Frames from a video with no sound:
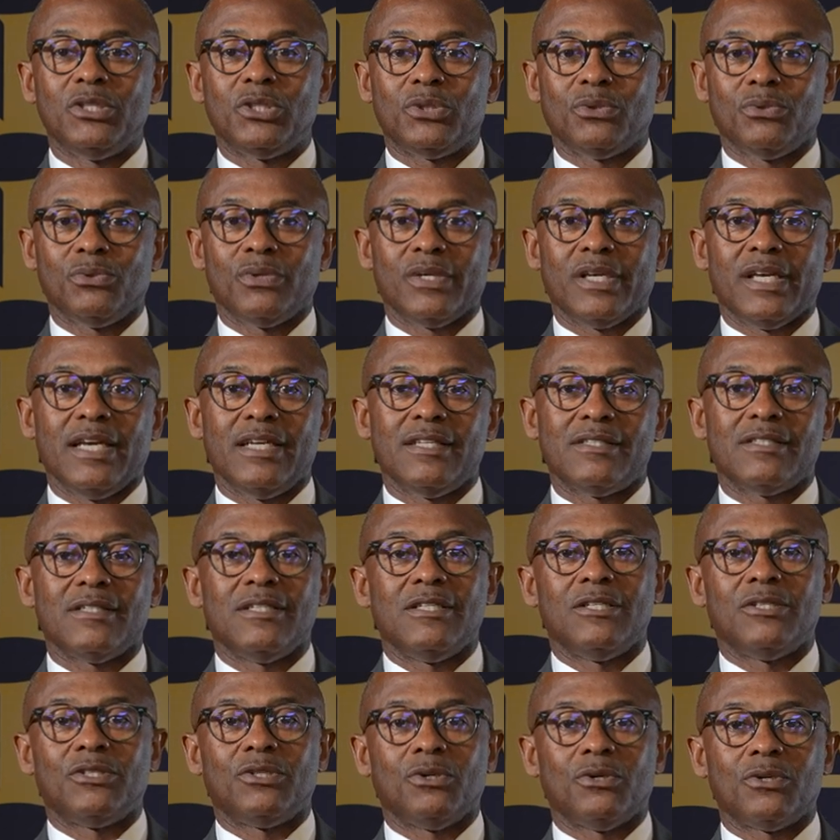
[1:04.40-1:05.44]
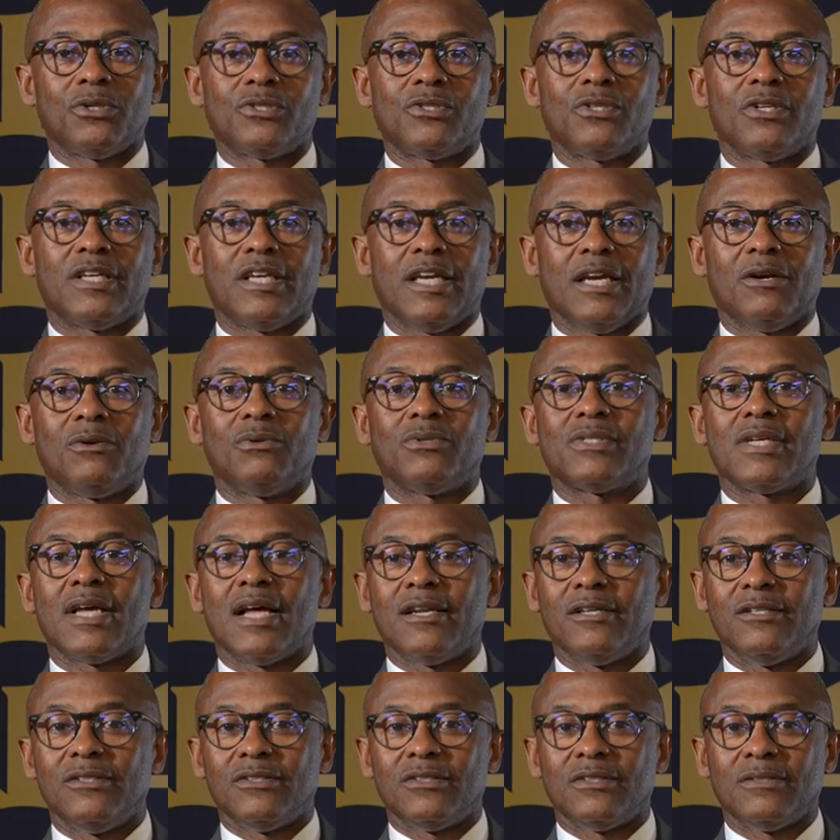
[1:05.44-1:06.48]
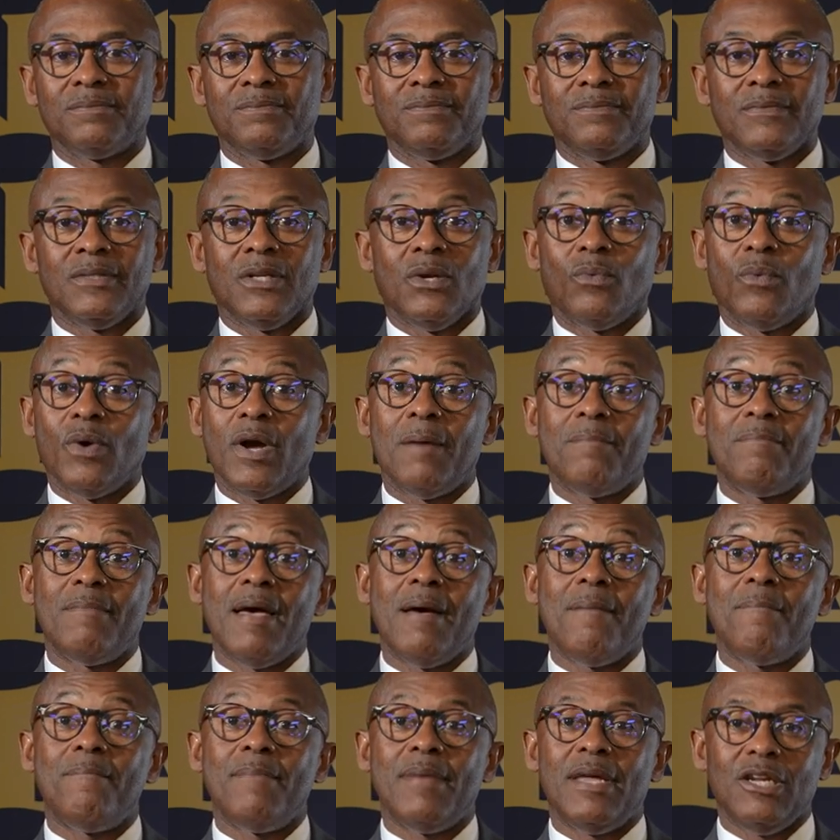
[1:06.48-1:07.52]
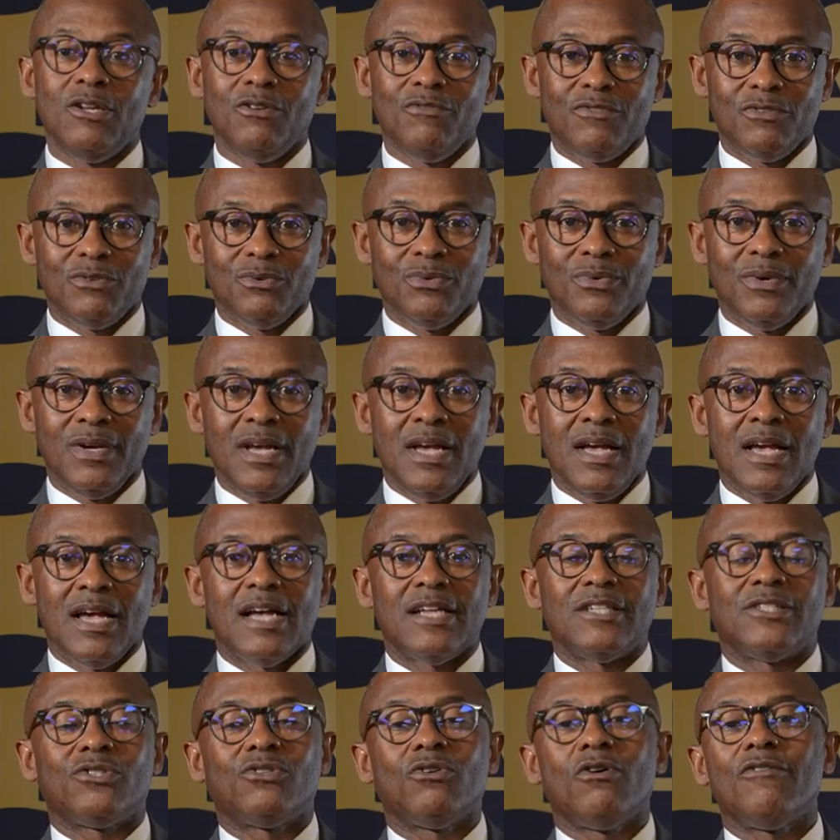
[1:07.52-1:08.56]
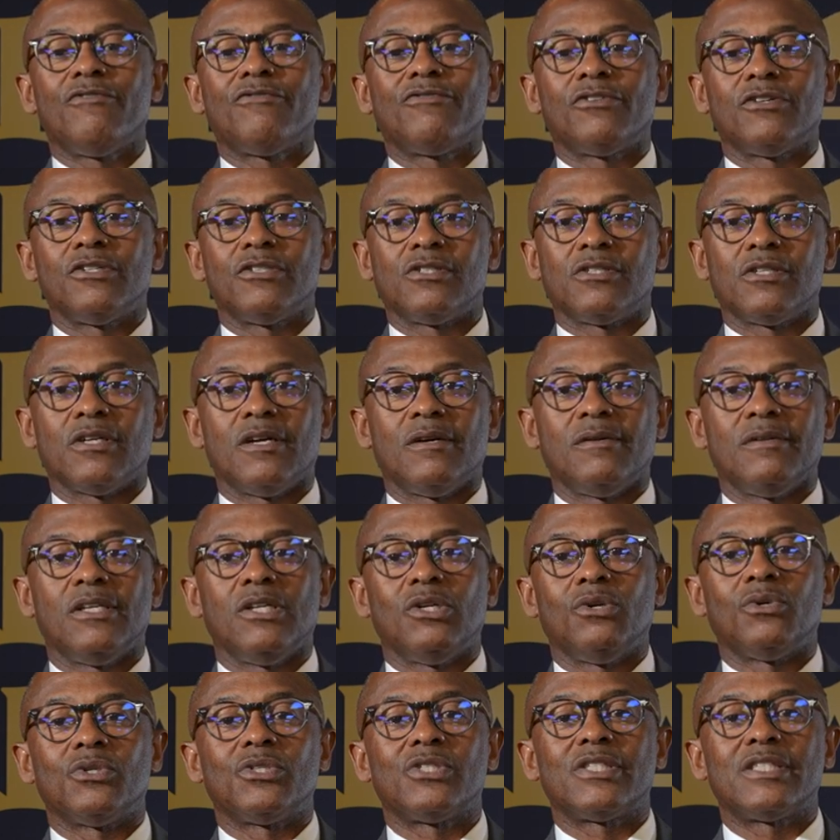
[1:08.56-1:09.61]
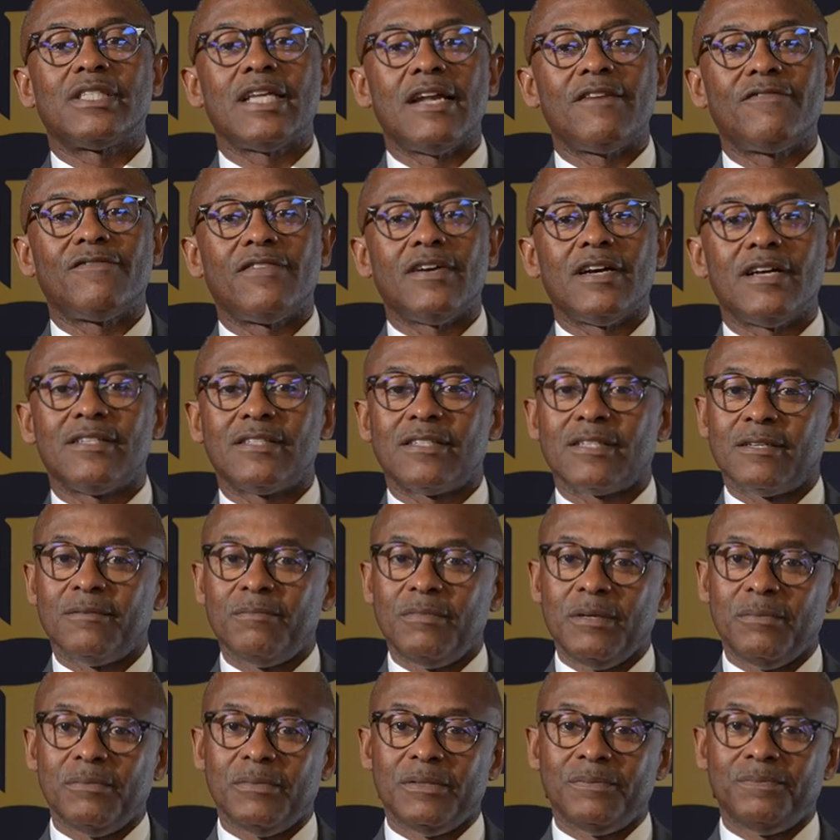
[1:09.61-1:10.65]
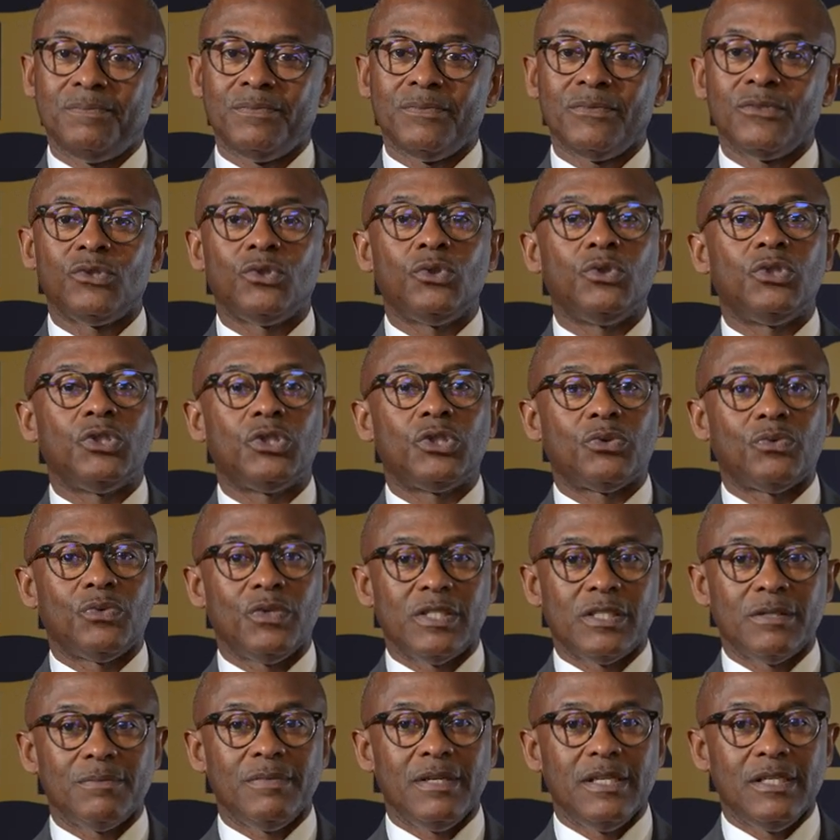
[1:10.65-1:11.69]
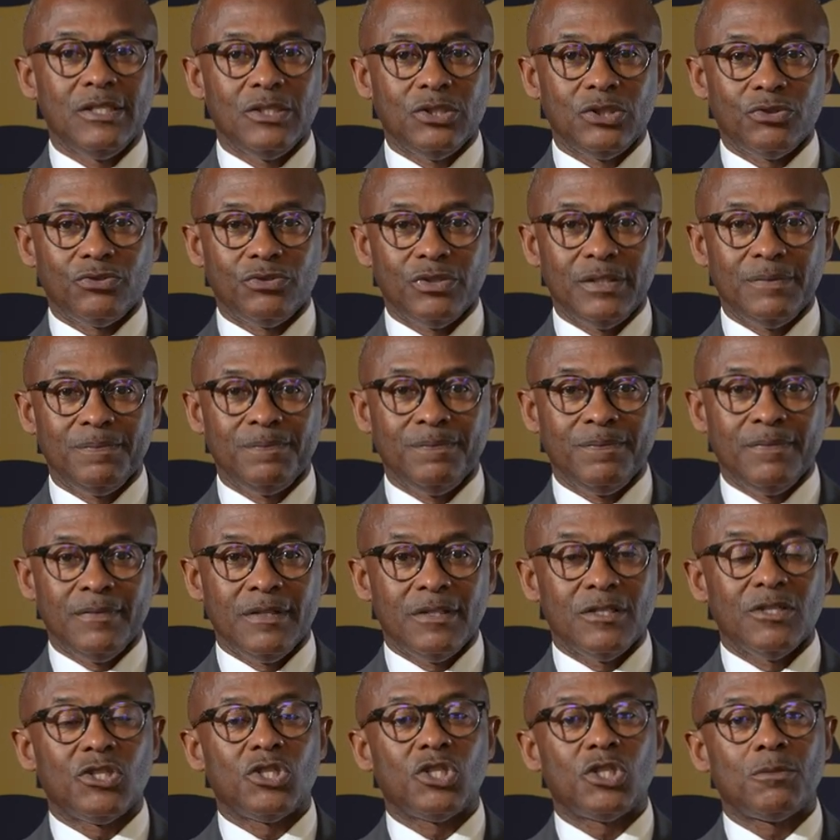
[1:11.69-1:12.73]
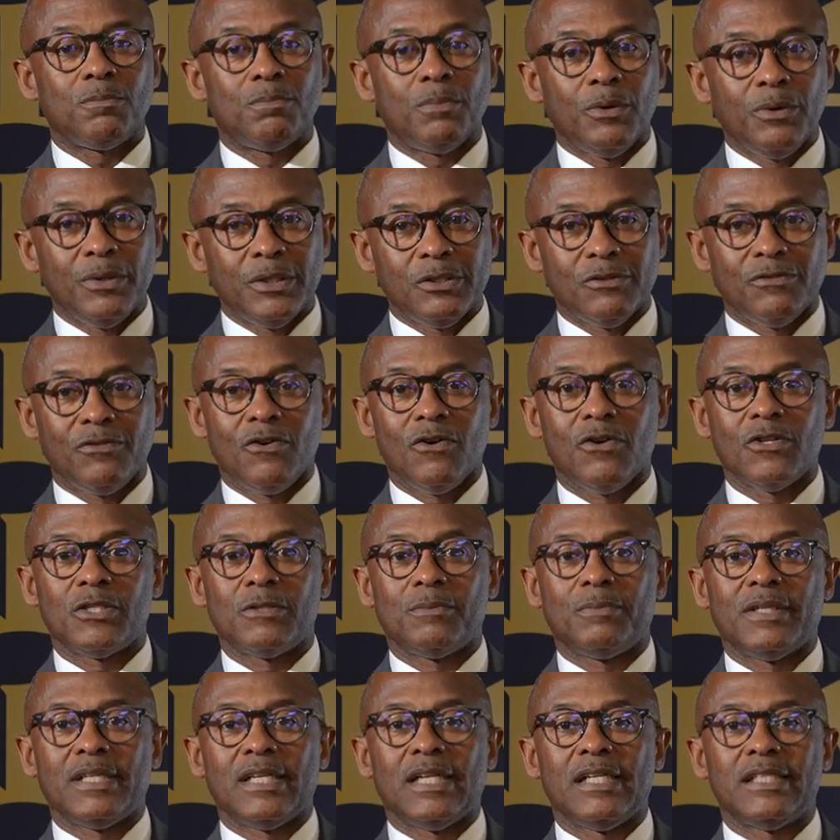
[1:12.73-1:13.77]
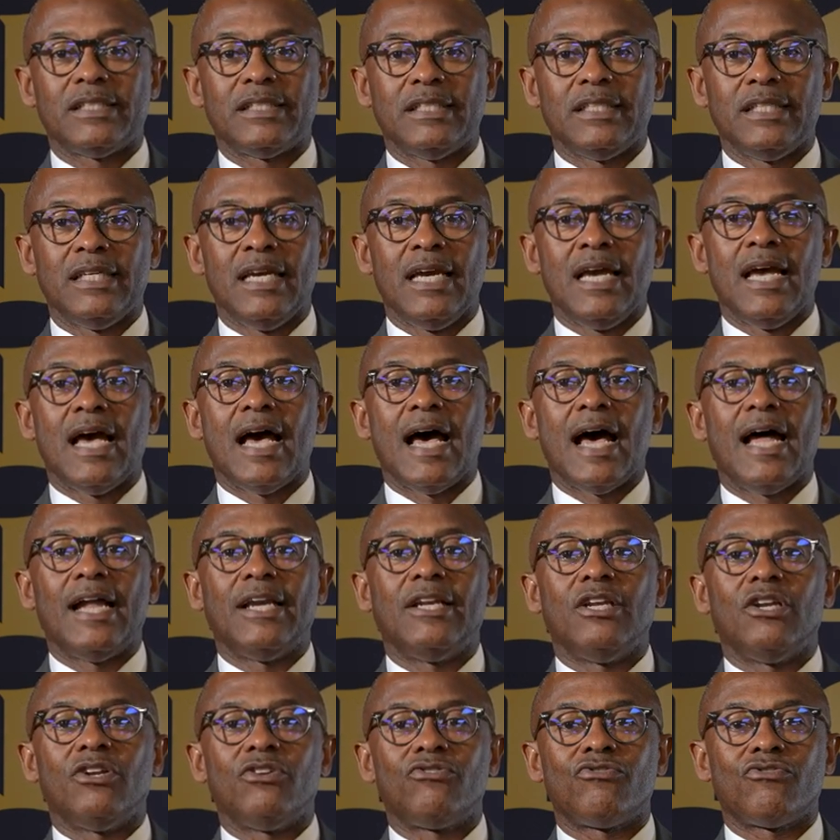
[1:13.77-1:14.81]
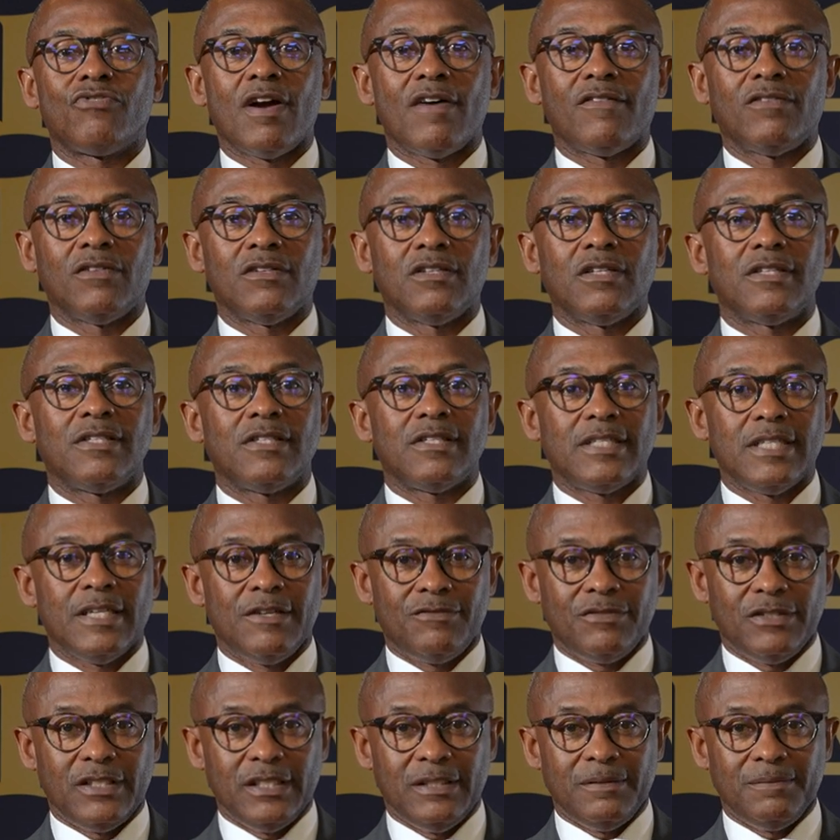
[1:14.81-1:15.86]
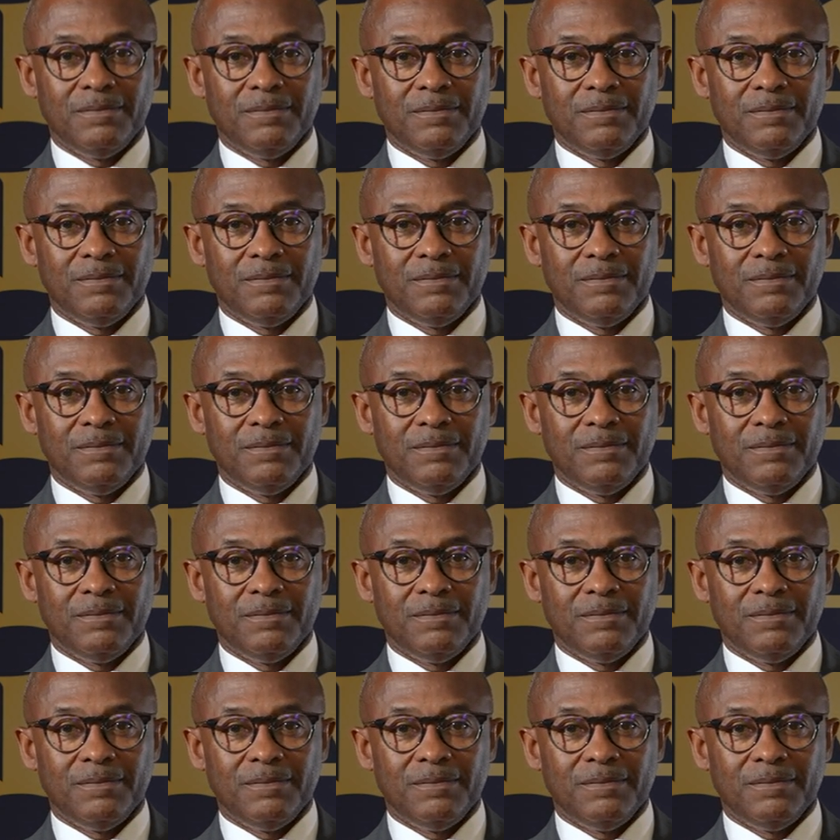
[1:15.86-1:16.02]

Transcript: Showcase in the Turks and Caicos Islands, where I met many of you and saw firsthand your steadfast commitment to the tourism industry, the spirit of hospitality, and travel safety.